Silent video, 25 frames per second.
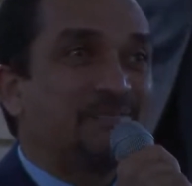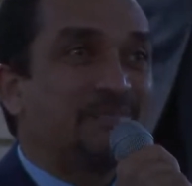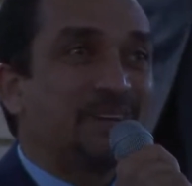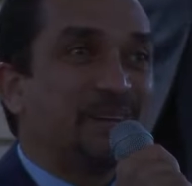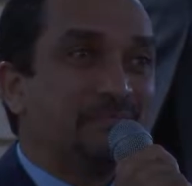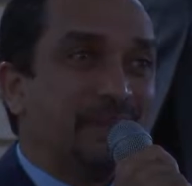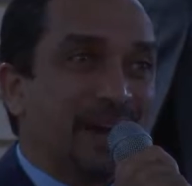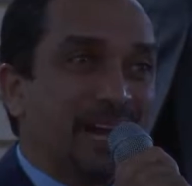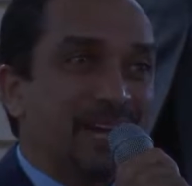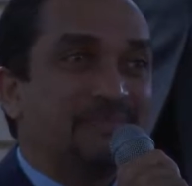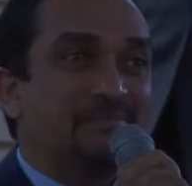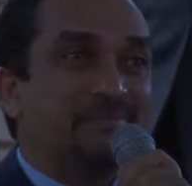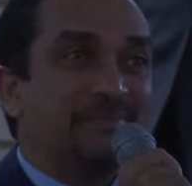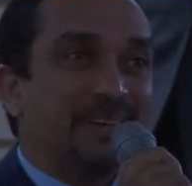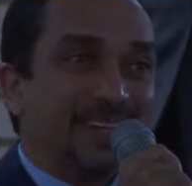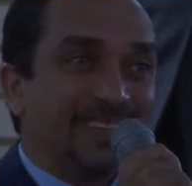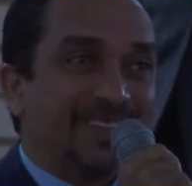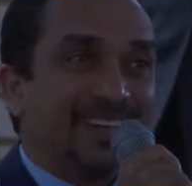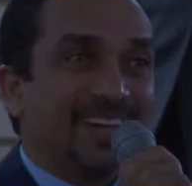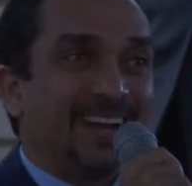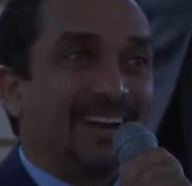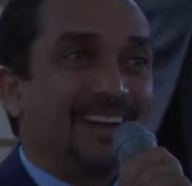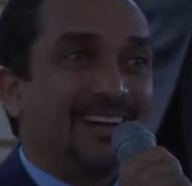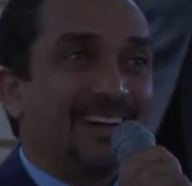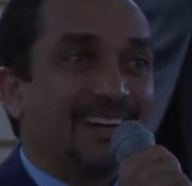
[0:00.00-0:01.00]
We might be
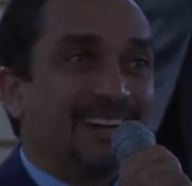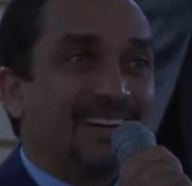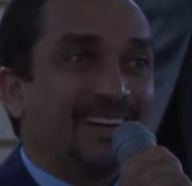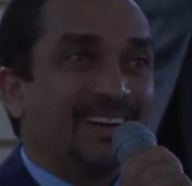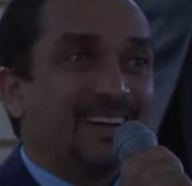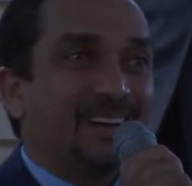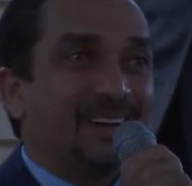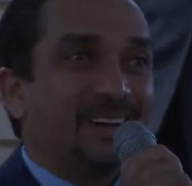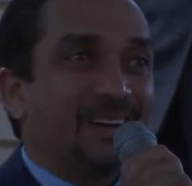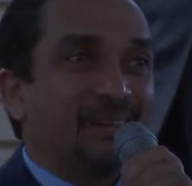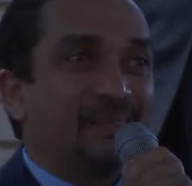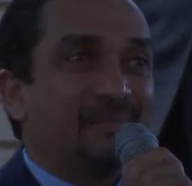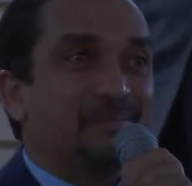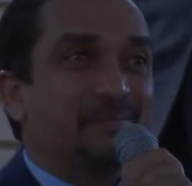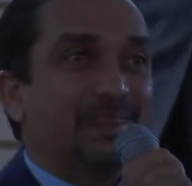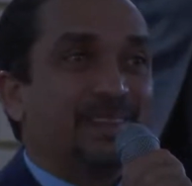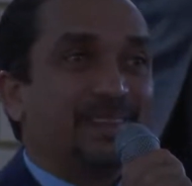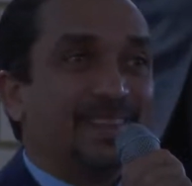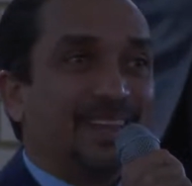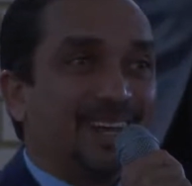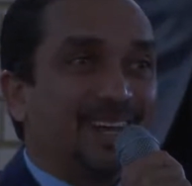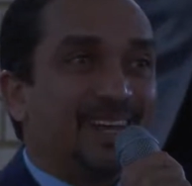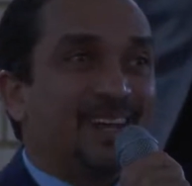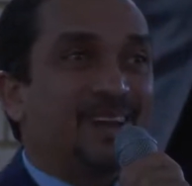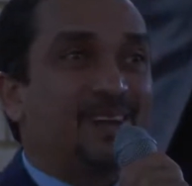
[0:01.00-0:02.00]
there, but
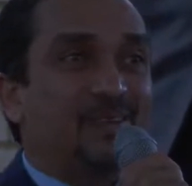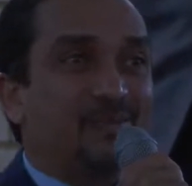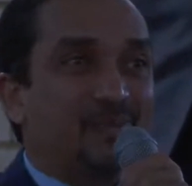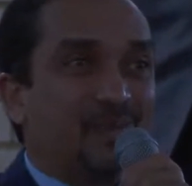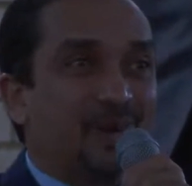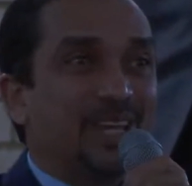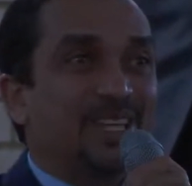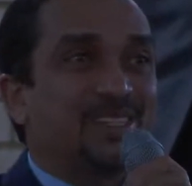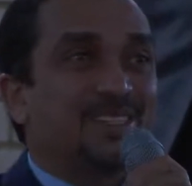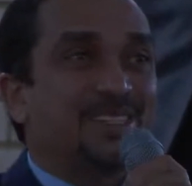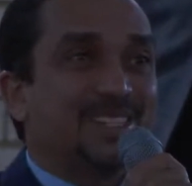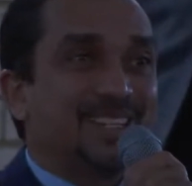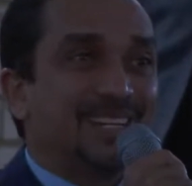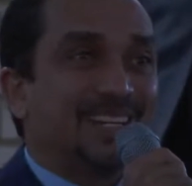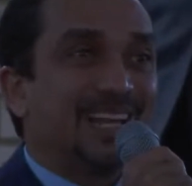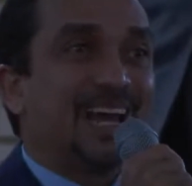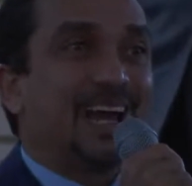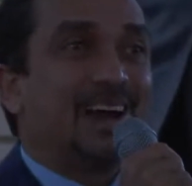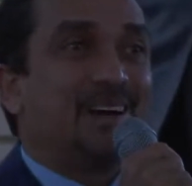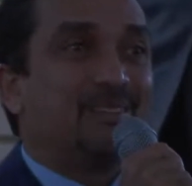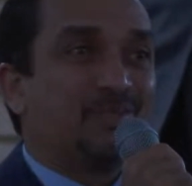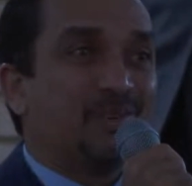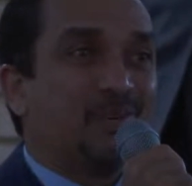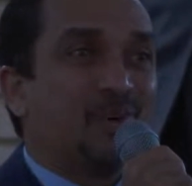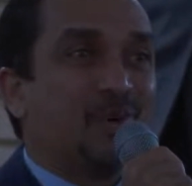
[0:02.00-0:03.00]
then we still
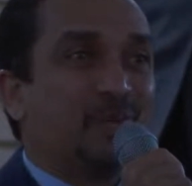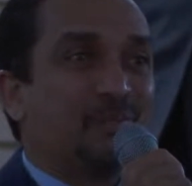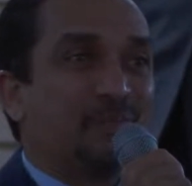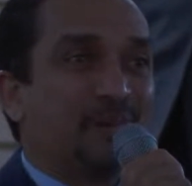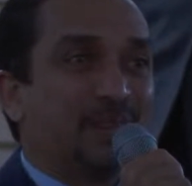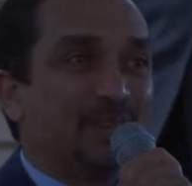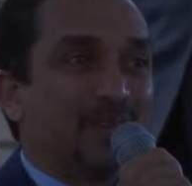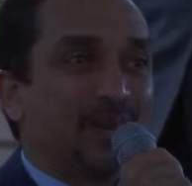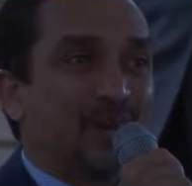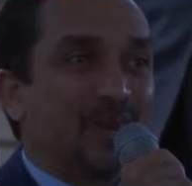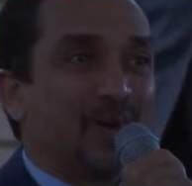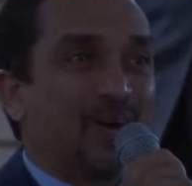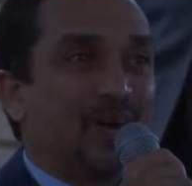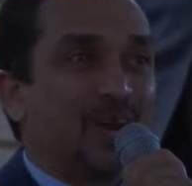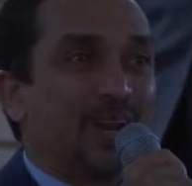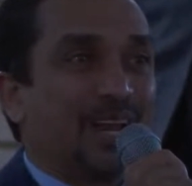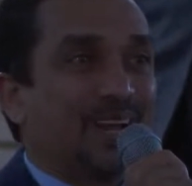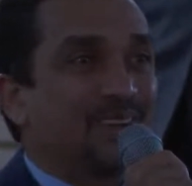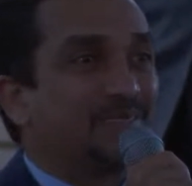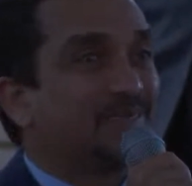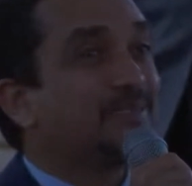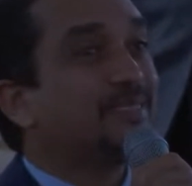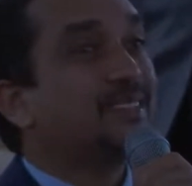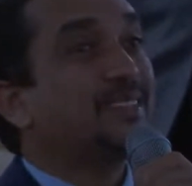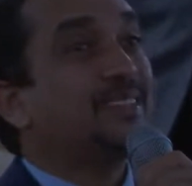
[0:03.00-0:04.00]
have hope in the Lord
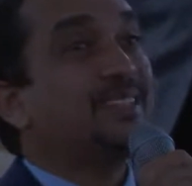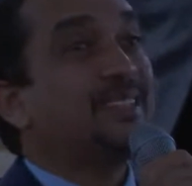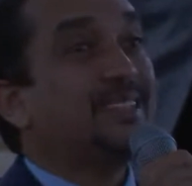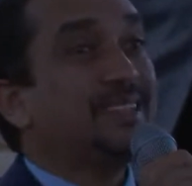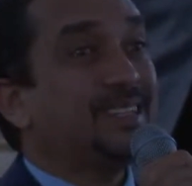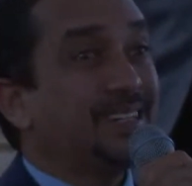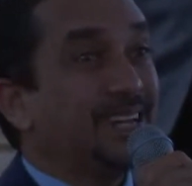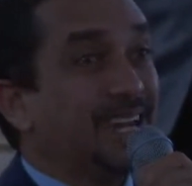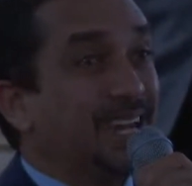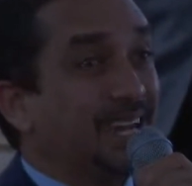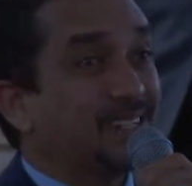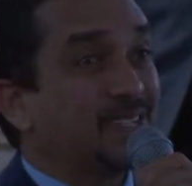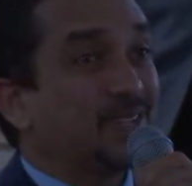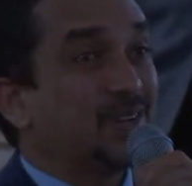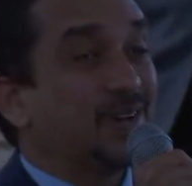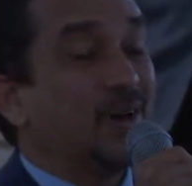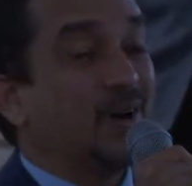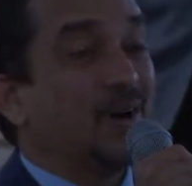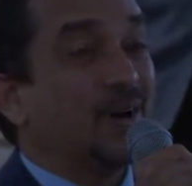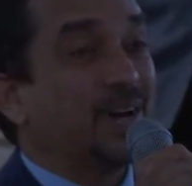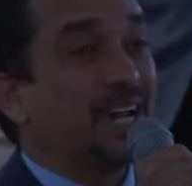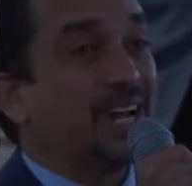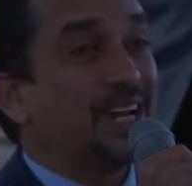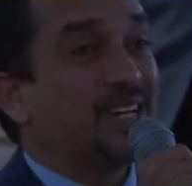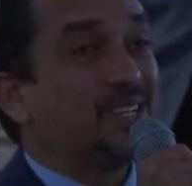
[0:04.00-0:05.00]
as
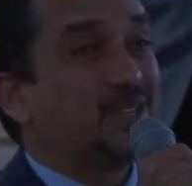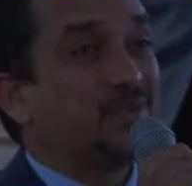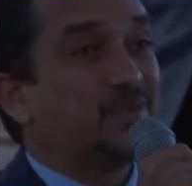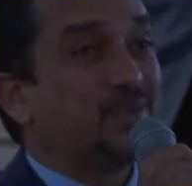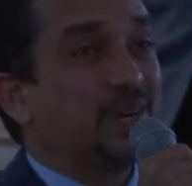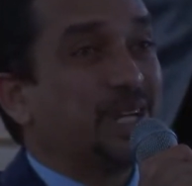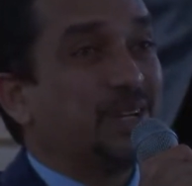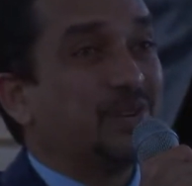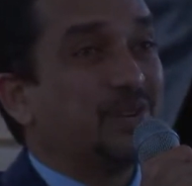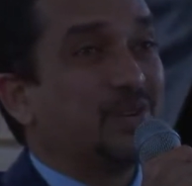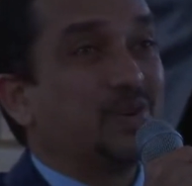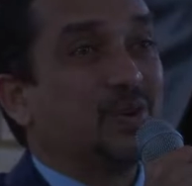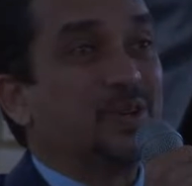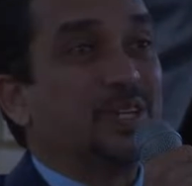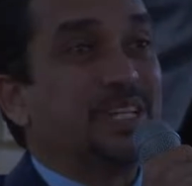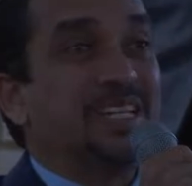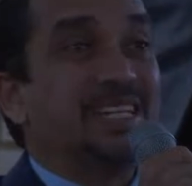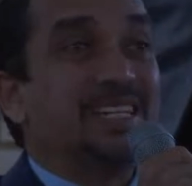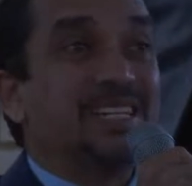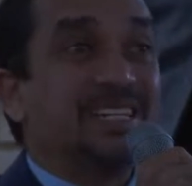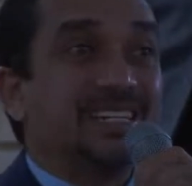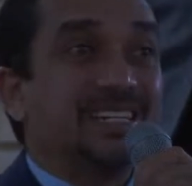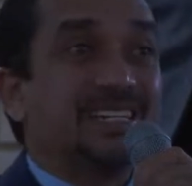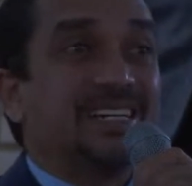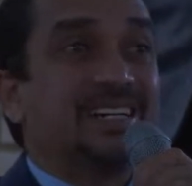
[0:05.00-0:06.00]
long as we don't
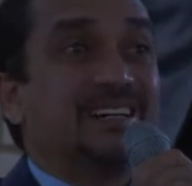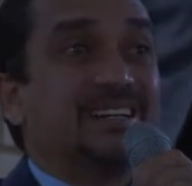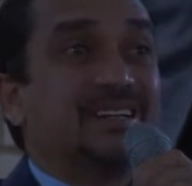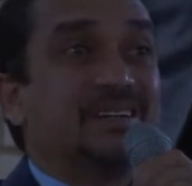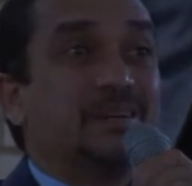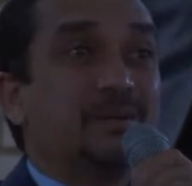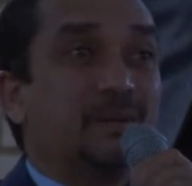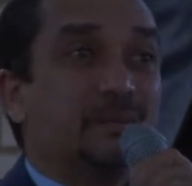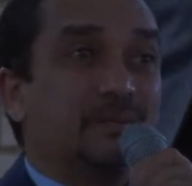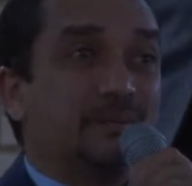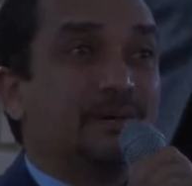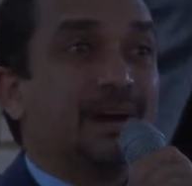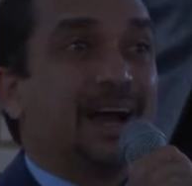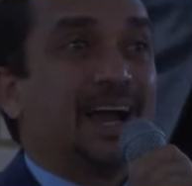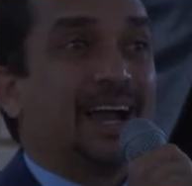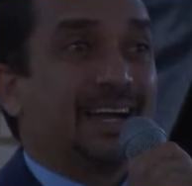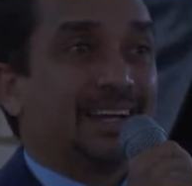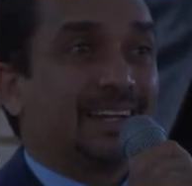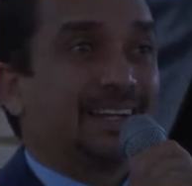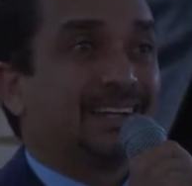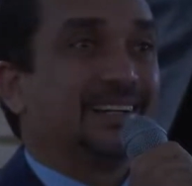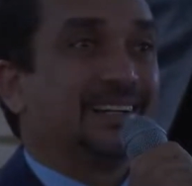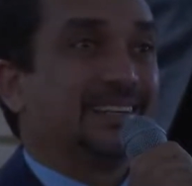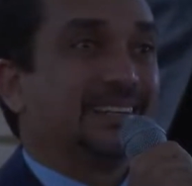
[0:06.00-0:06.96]
turn back.